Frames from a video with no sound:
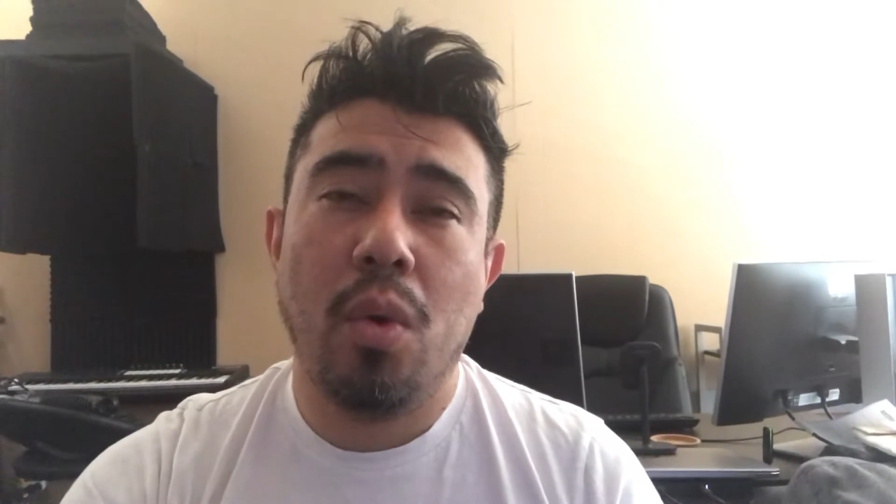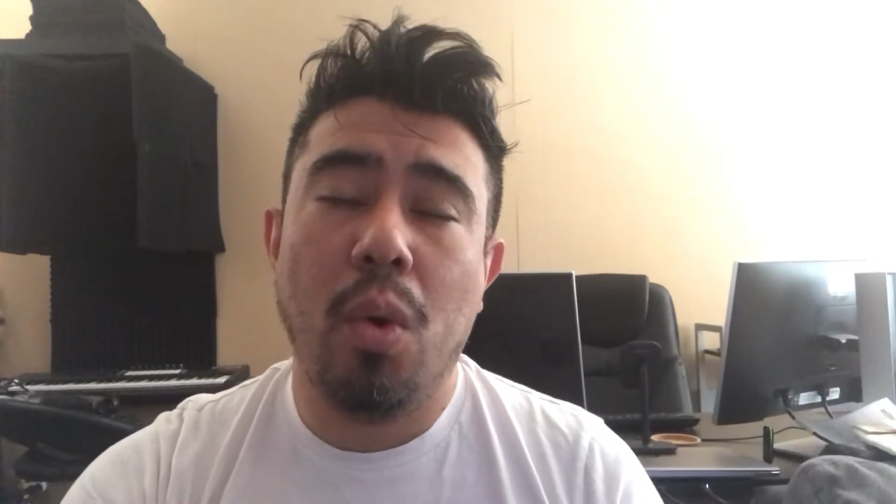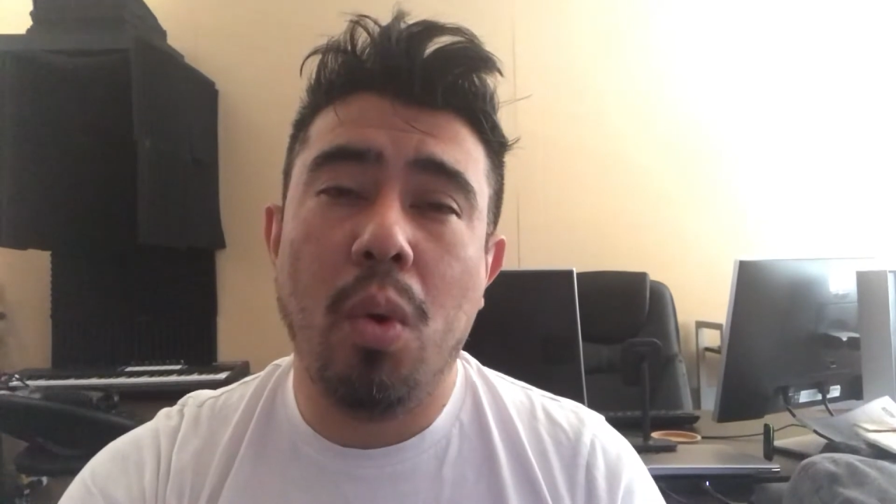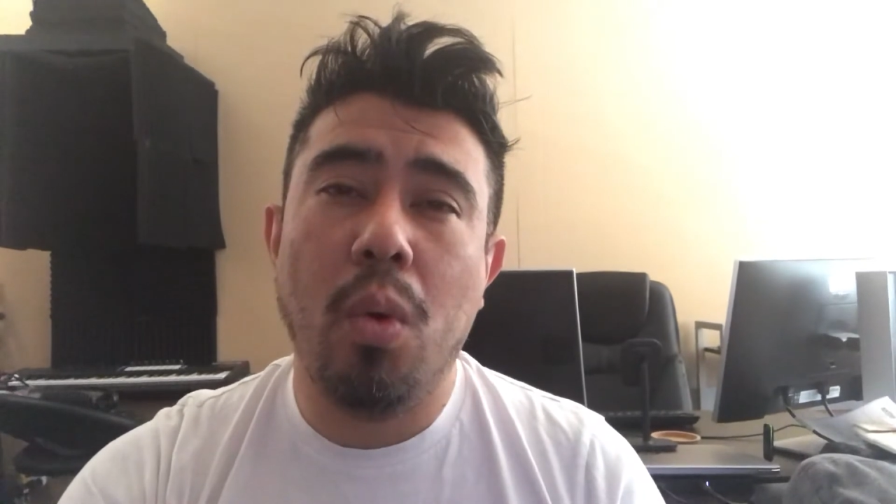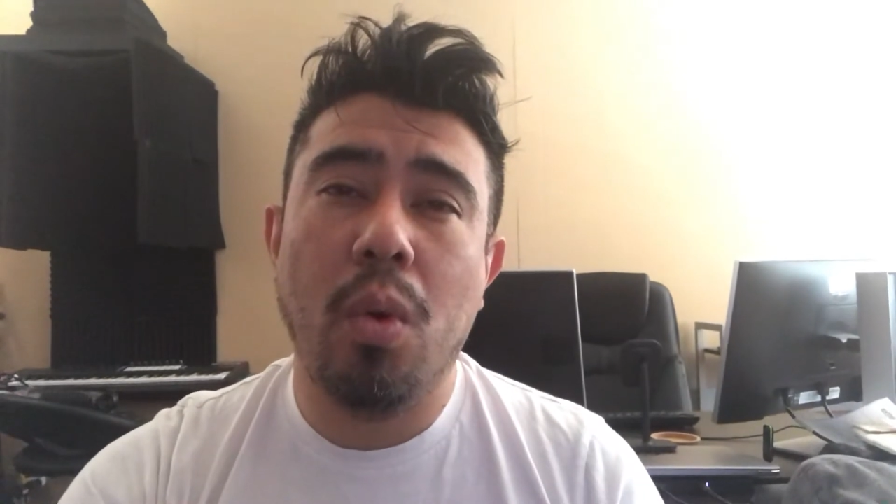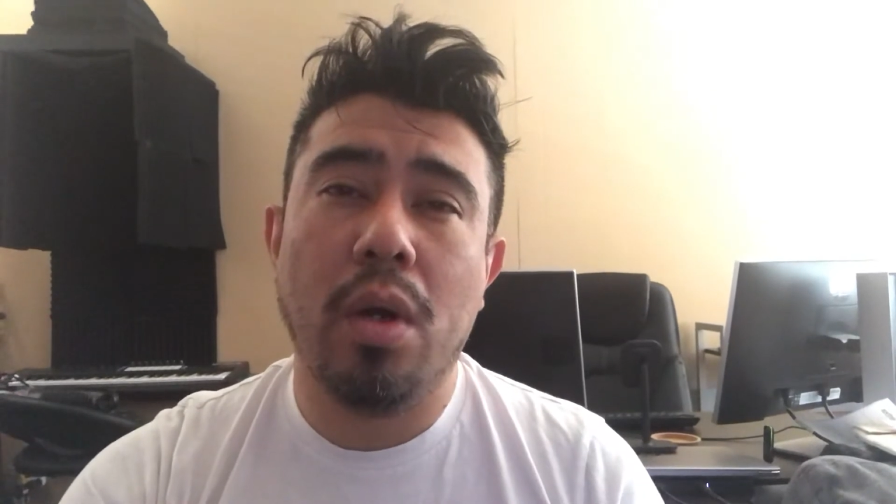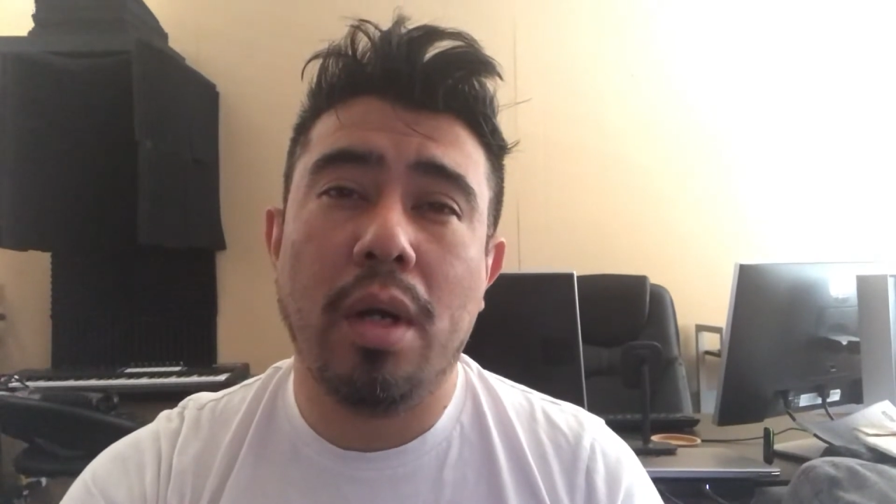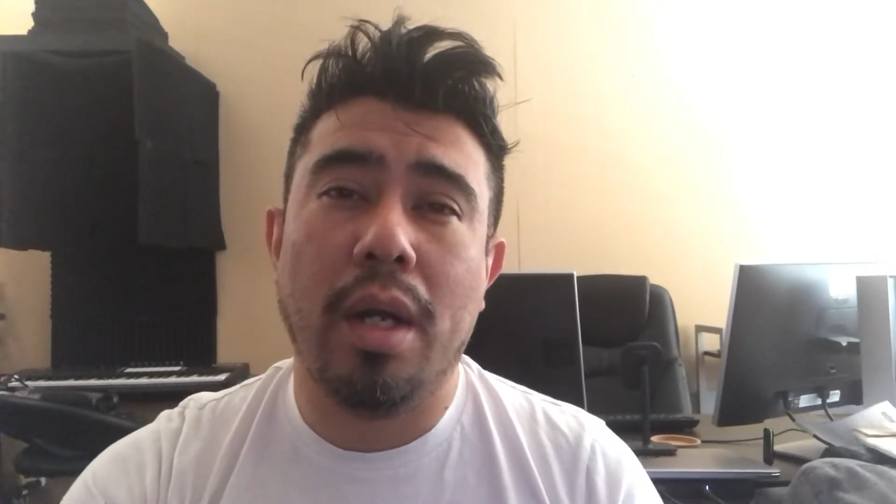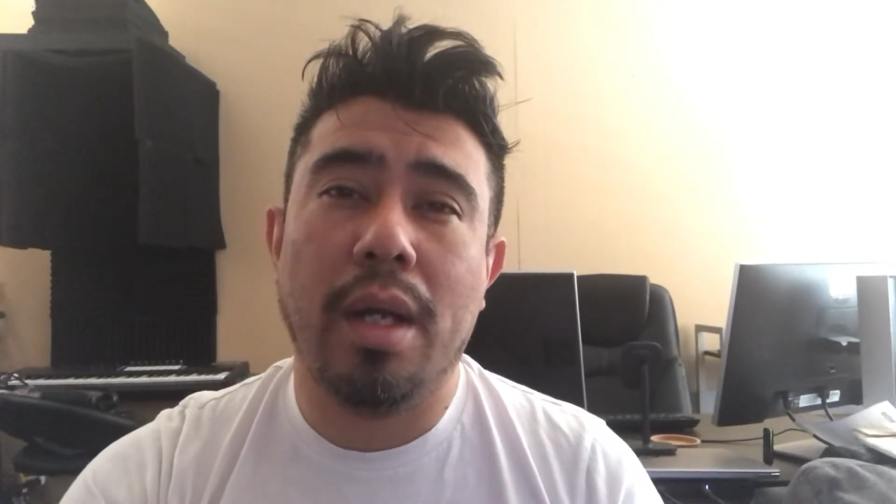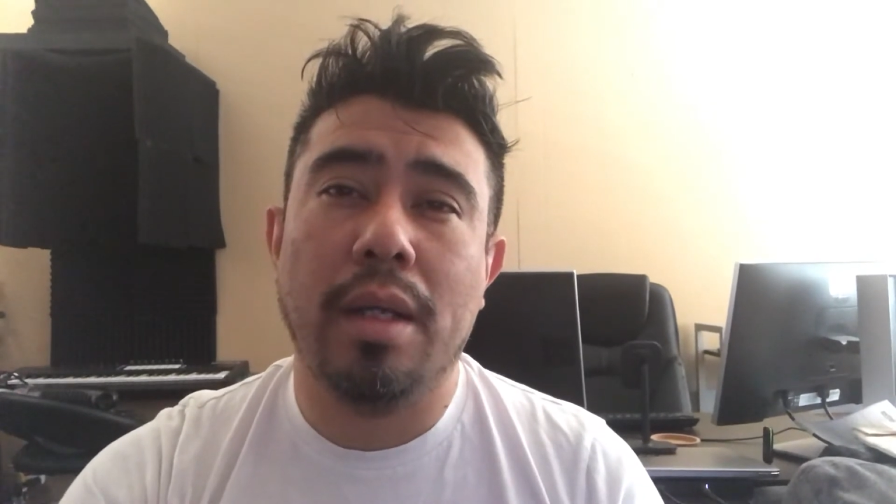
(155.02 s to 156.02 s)
or
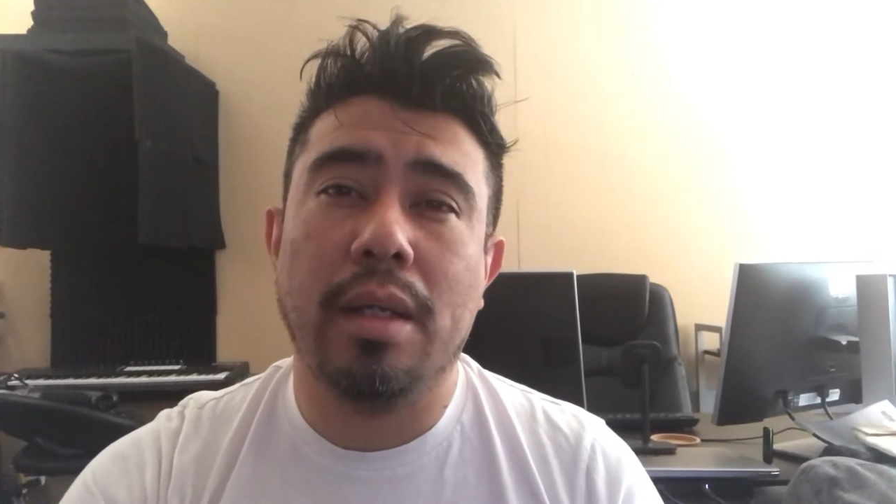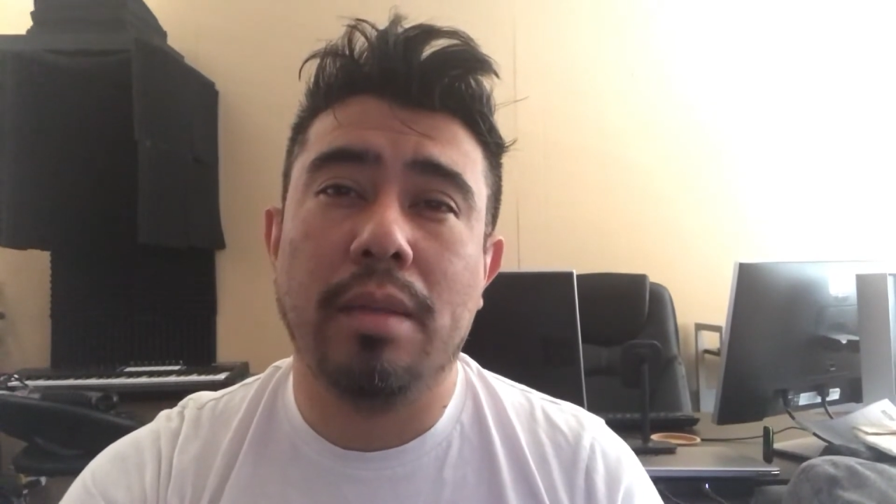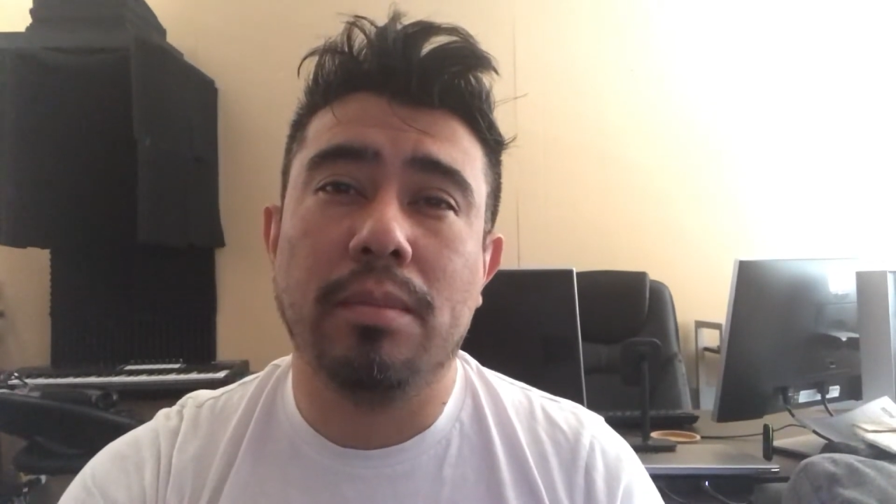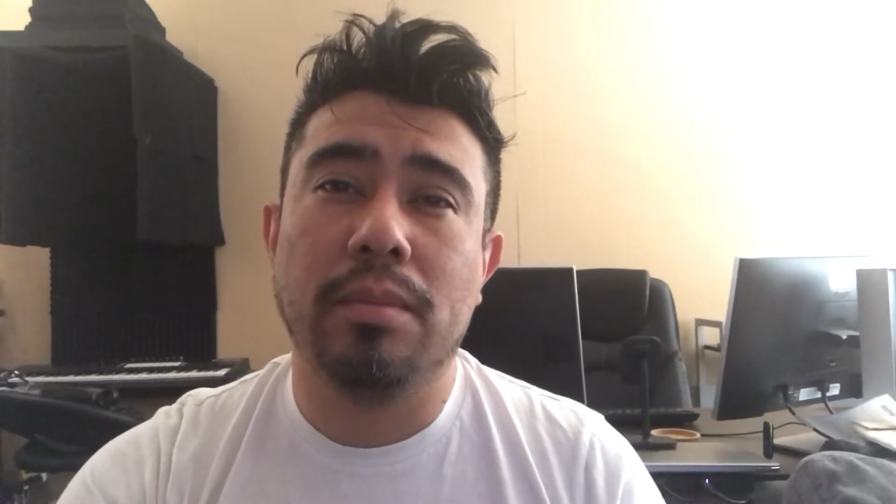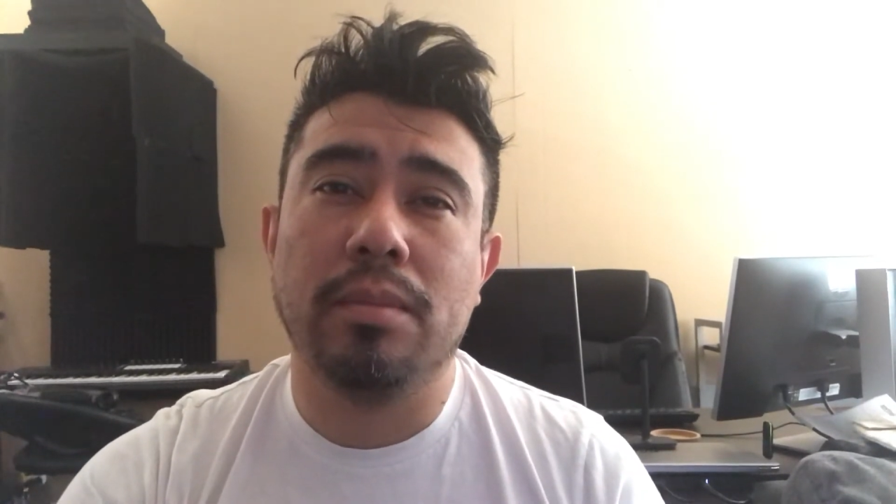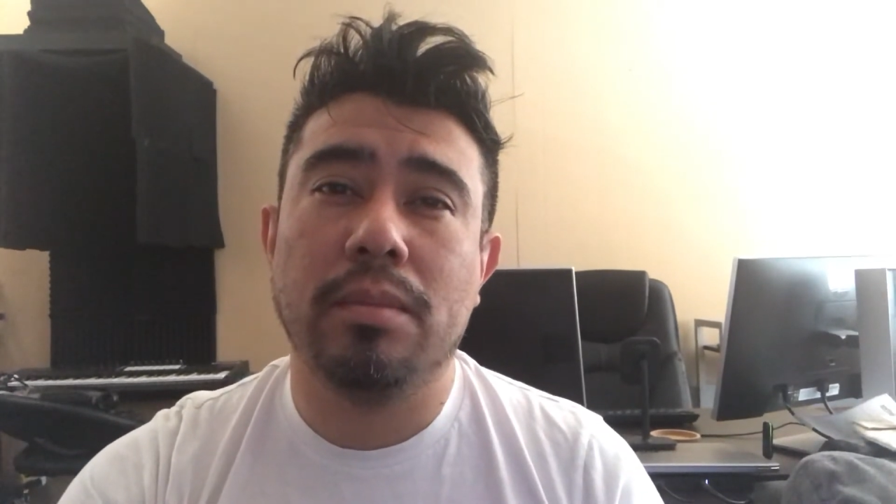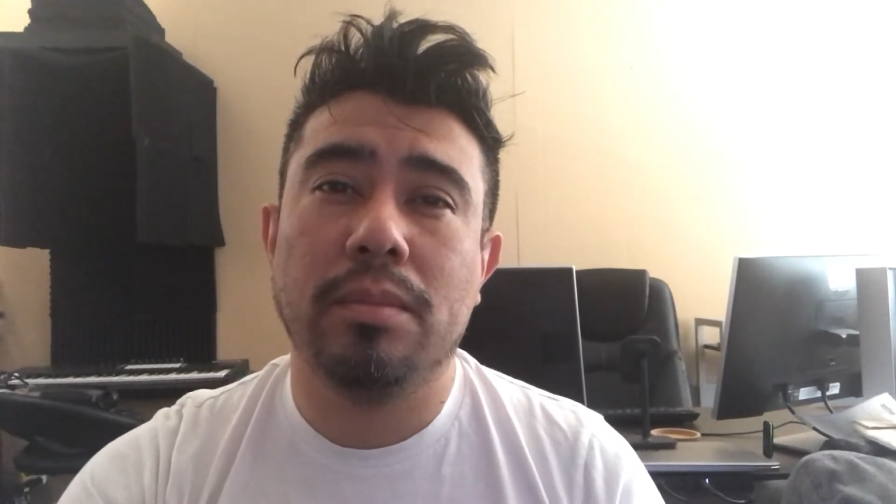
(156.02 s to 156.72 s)
um,